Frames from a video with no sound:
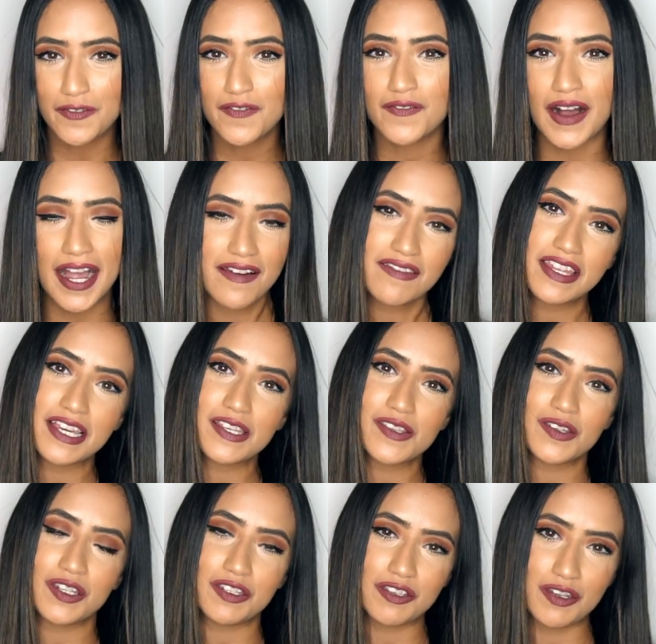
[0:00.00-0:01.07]
5 Things You
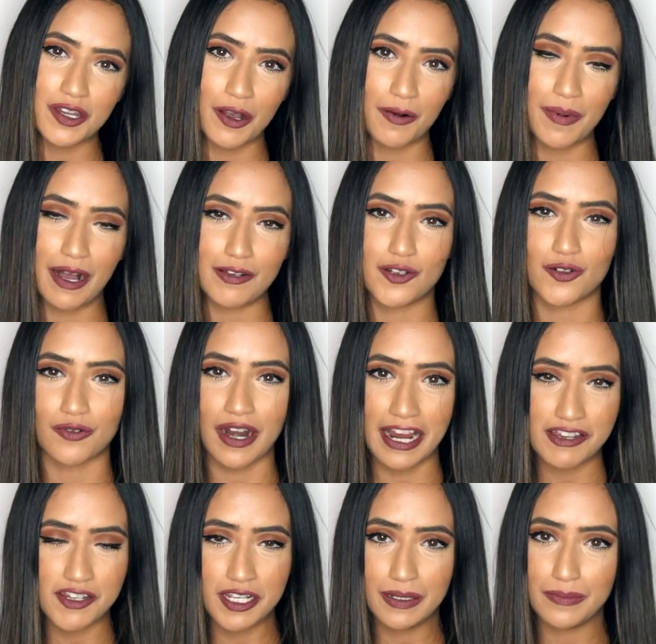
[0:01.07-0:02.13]
Need to Know About Dry
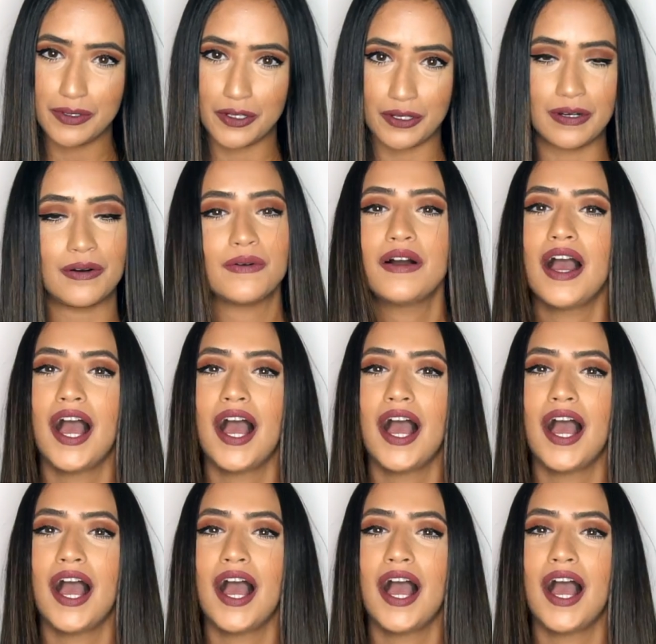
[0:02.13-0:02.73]
Shampoo.